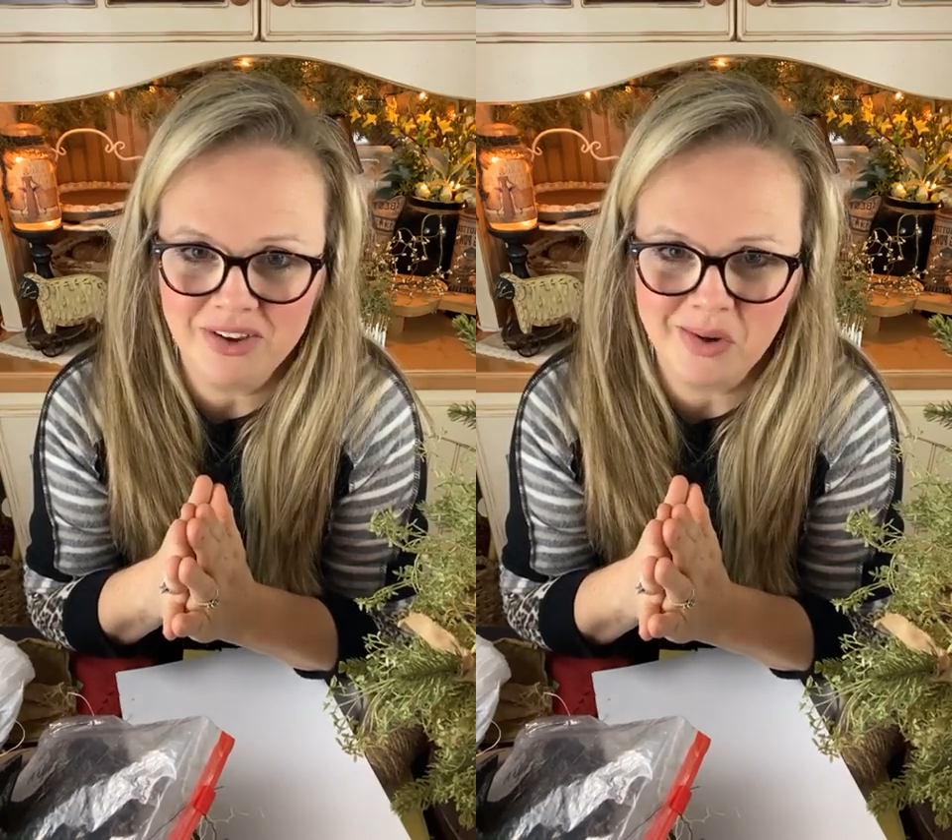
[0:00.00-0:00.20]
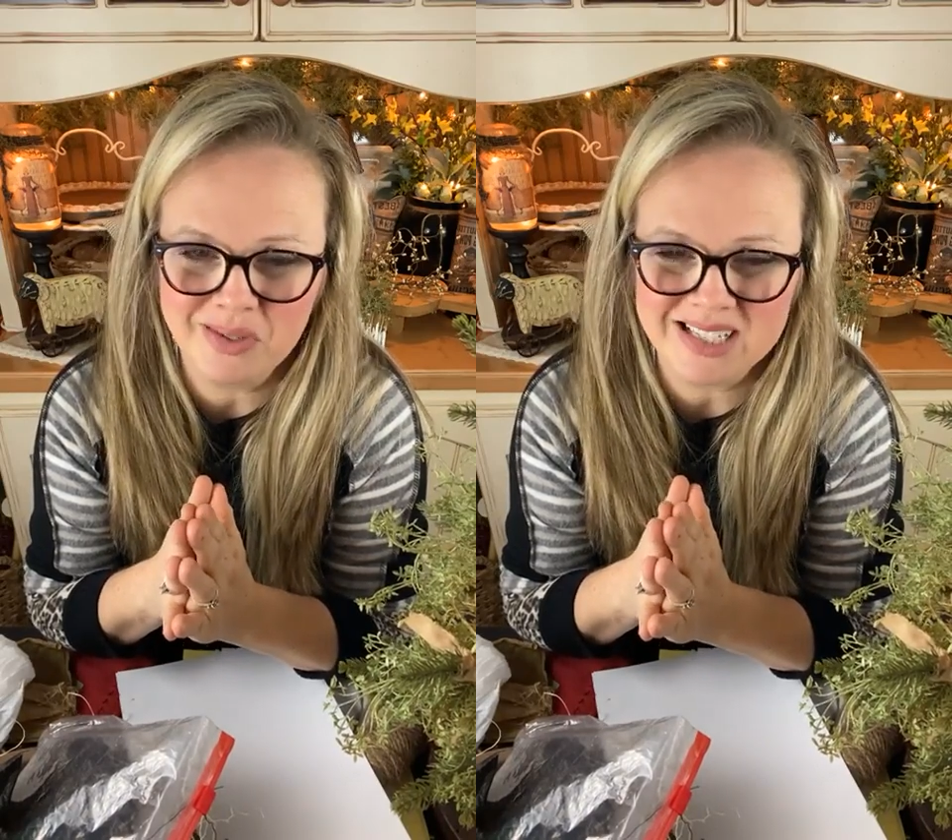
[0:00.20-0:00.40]

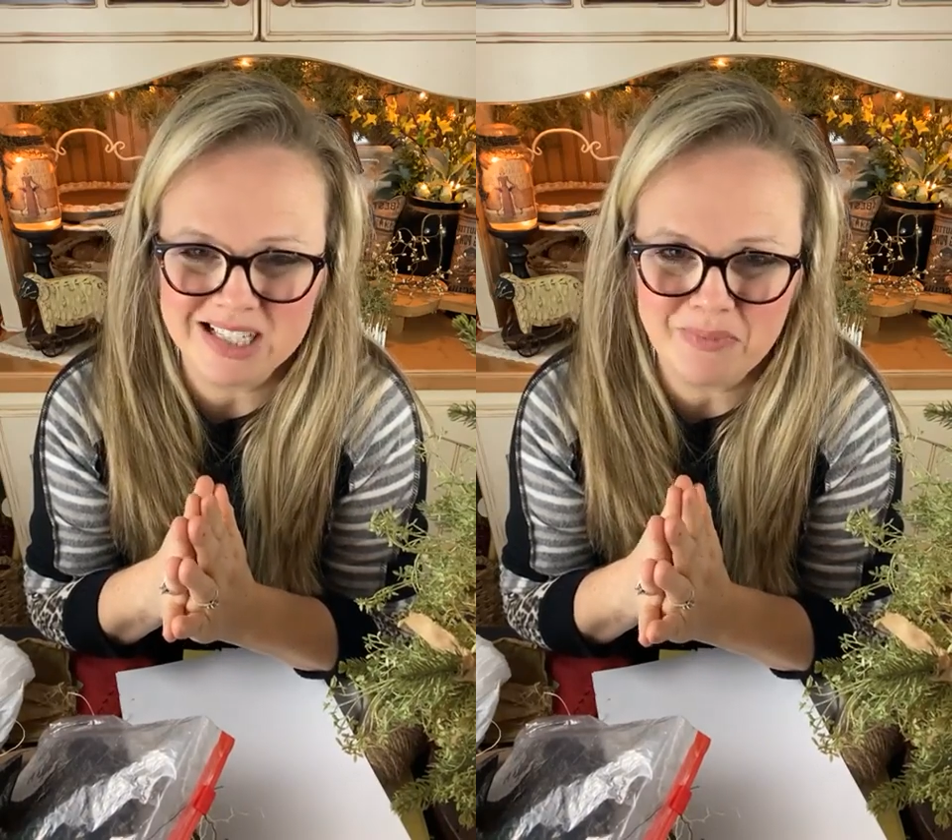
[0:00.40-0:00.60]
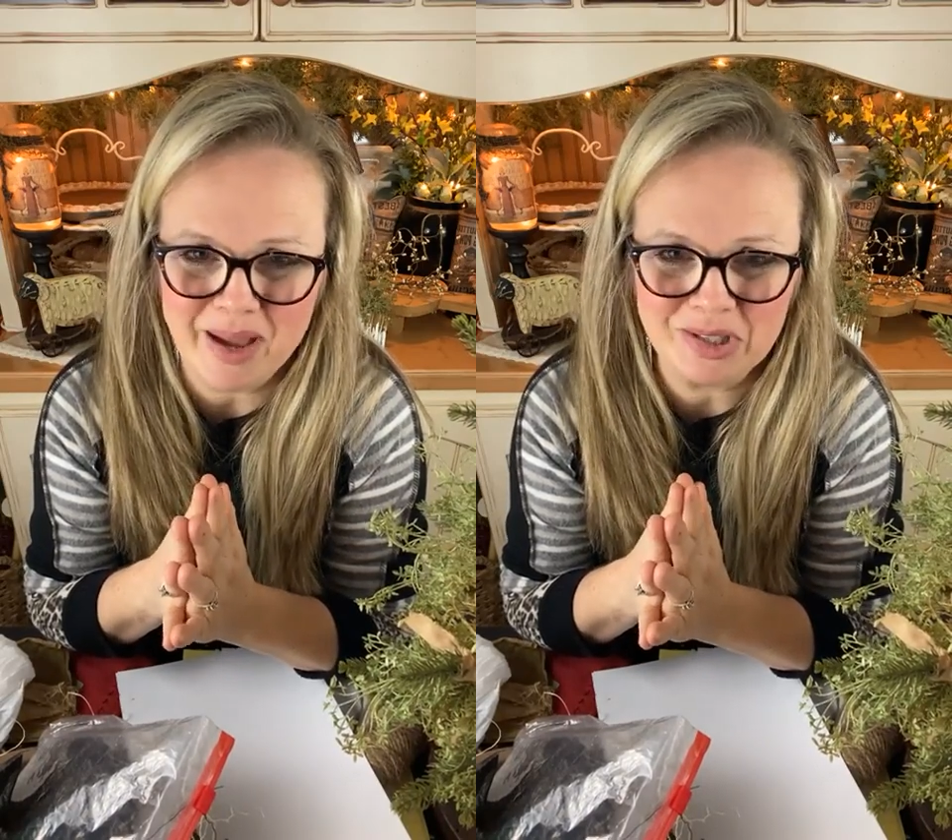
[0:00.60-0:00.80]
photos
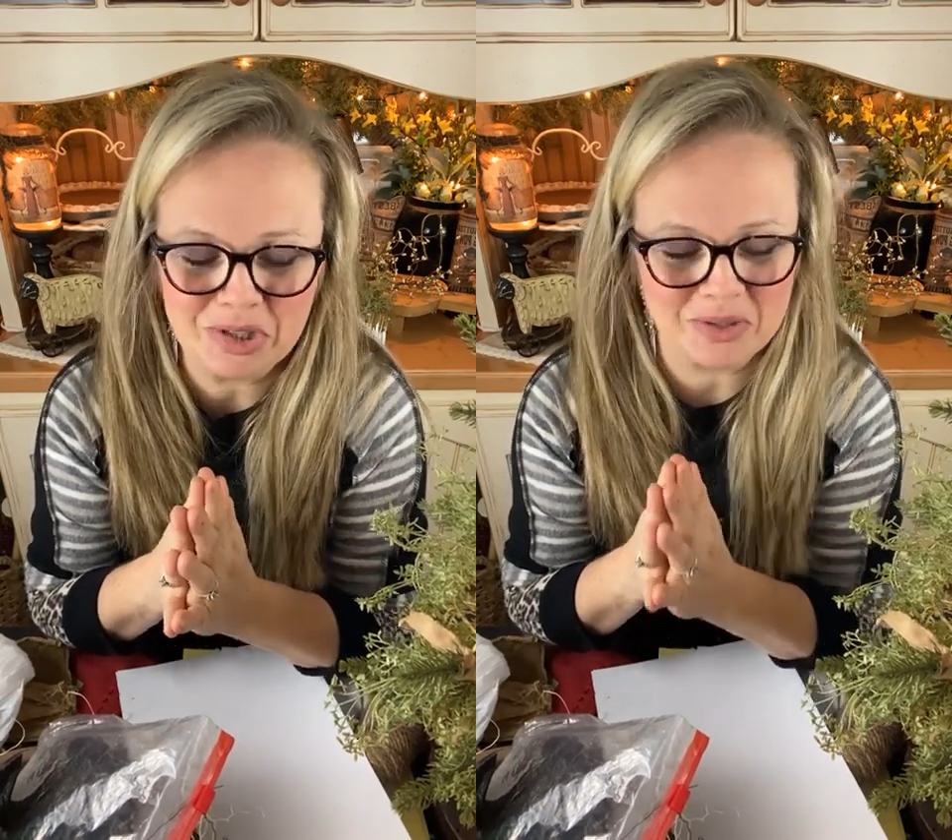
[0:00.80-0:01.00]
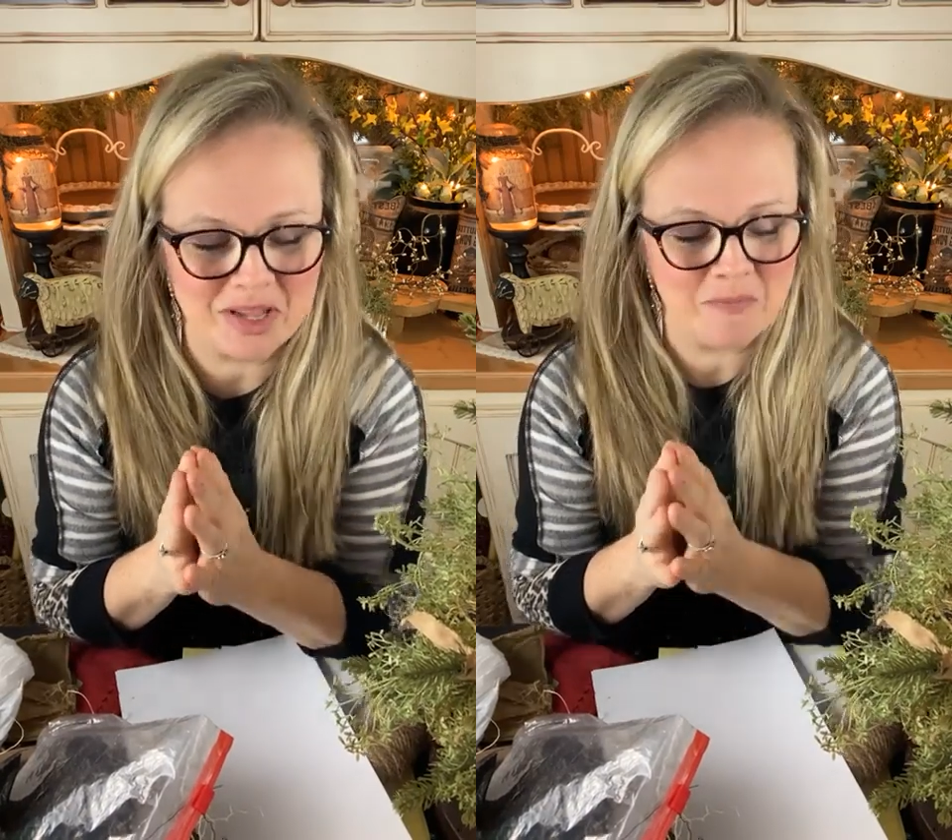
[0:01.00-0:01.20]

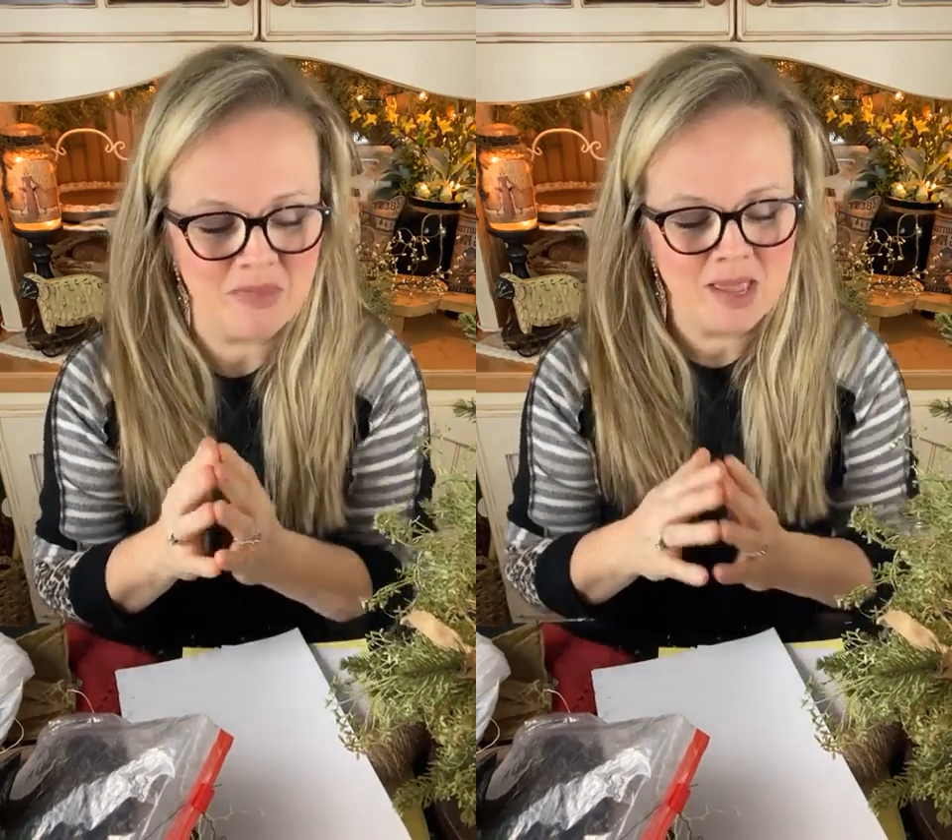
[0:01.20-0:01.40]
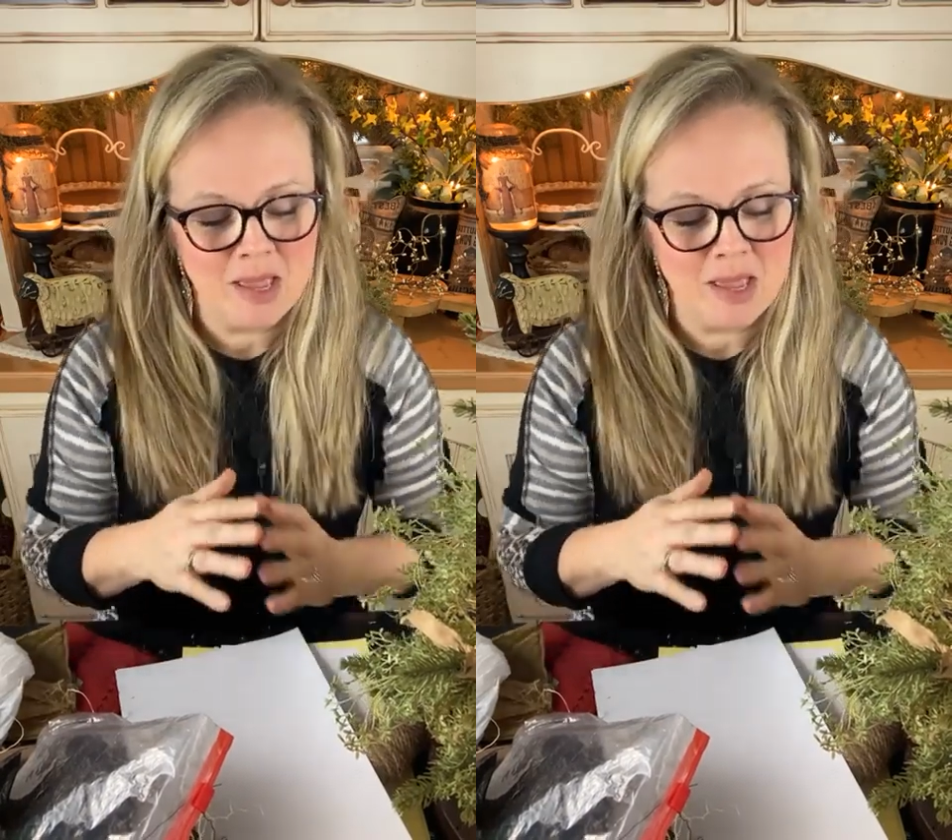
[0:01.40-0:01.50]
especially,